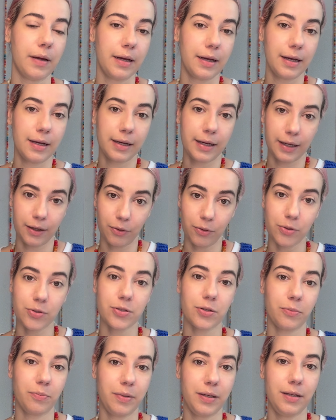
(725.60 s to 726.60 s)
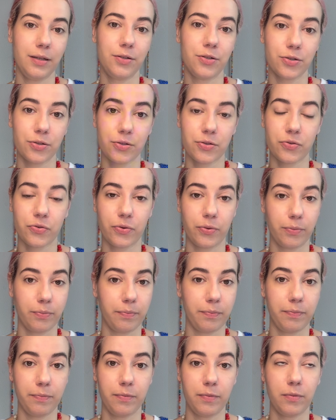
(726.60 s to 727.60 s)
It can also be just
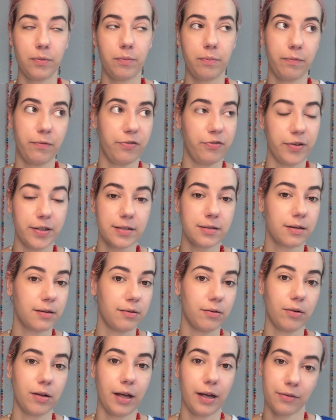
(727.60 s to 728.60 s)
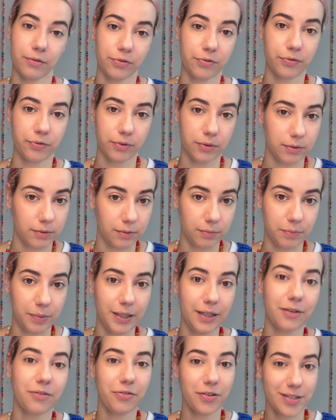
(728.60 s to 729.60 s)
physical, and
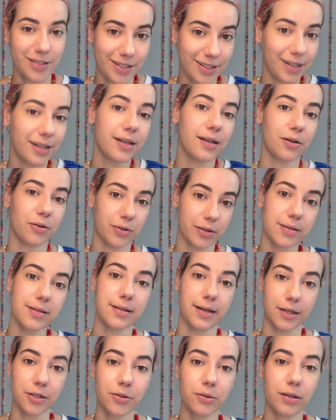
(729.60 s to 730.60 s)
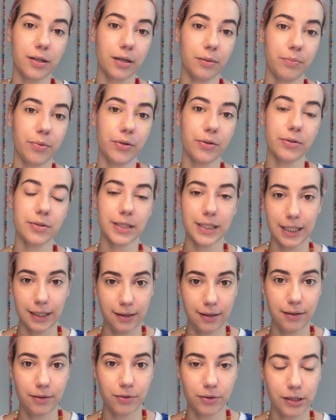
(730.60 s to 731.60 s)
being physically or sexually abused can
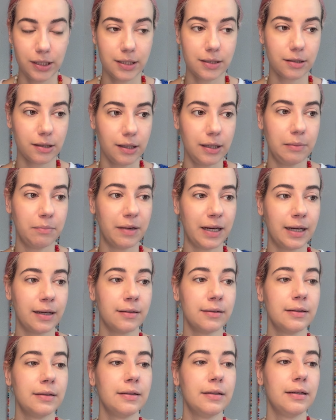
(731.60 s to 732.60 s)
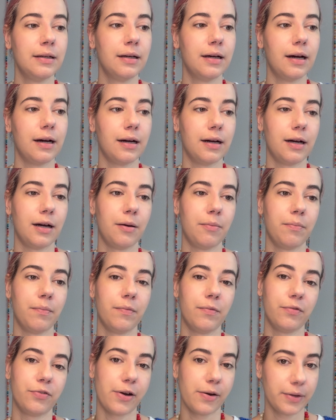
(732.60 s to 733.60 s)
lead to this schema.
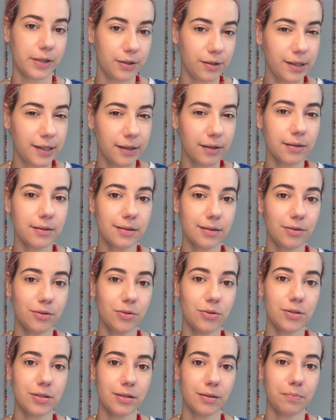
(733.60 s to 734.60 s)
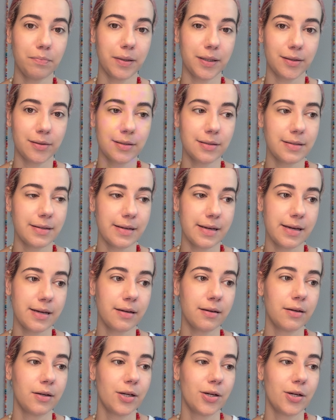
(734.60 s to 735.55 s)
Very guilt-inducing parenting,